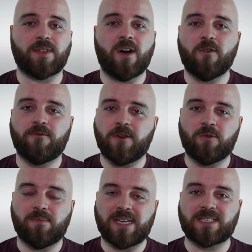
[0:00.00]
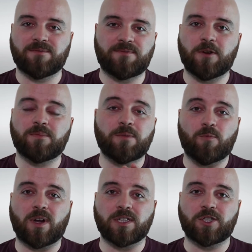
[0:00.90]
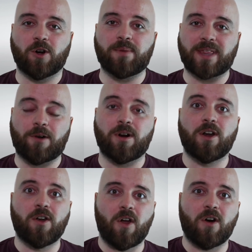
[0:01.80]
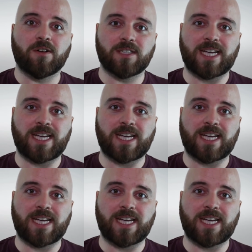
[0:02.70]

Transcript: The whole film isn't filmed in one shot, but there are long